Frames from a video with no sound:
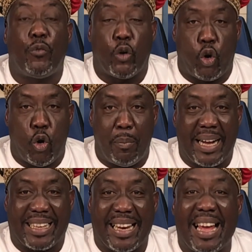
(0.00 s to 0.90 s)
of course
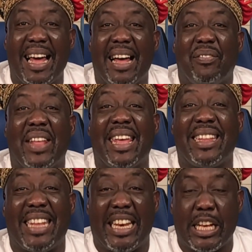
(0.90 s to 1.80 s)
for Obatala.
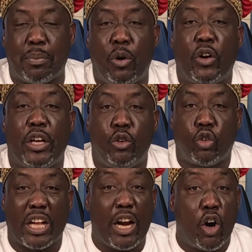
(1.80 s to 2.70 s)
And then the next
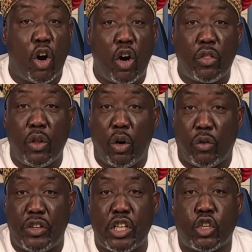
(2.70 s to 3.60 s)
morning, you tell
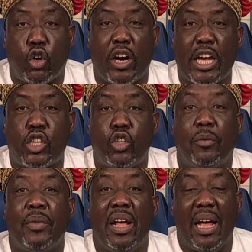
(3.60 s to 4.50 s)
all of this
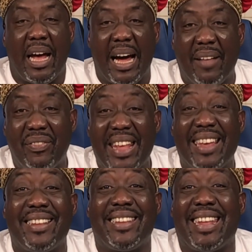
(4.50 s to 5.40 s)
rogation.
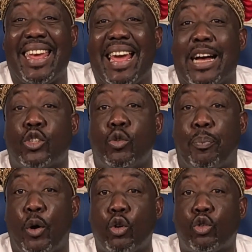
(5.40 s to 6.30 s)
And then they
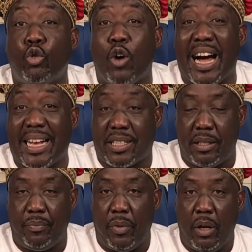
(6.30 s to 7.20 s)
are supposed
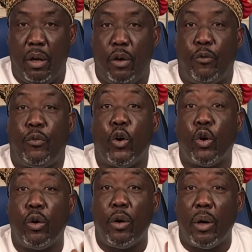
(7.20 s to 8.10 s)
to ask
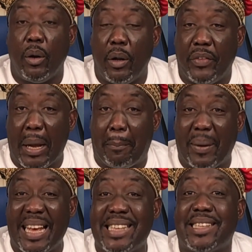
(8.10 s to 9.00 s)
for
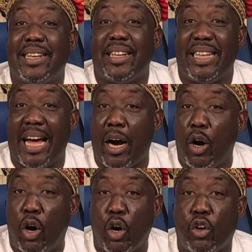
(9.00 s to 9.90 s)
the place
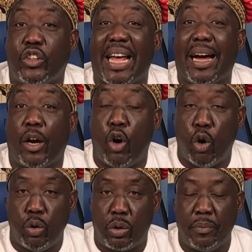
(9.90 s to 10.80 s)
that all of
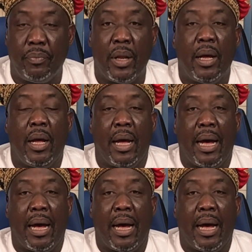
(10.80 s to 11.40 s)
that goes.